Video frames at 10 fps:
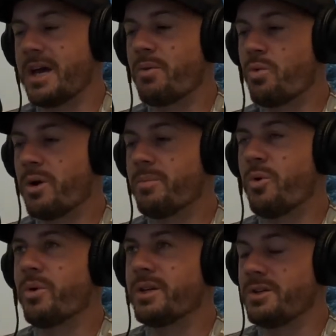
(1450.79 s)
At what
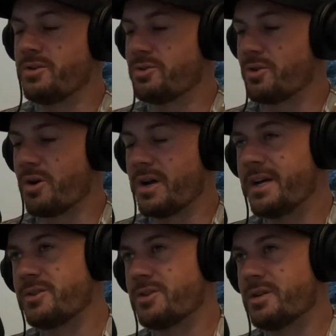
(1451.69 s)
point do you start
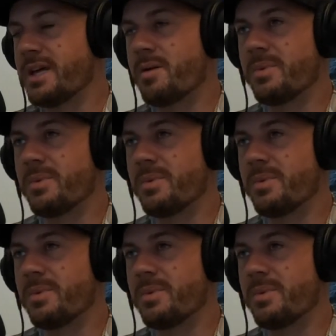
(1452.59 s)
injuring that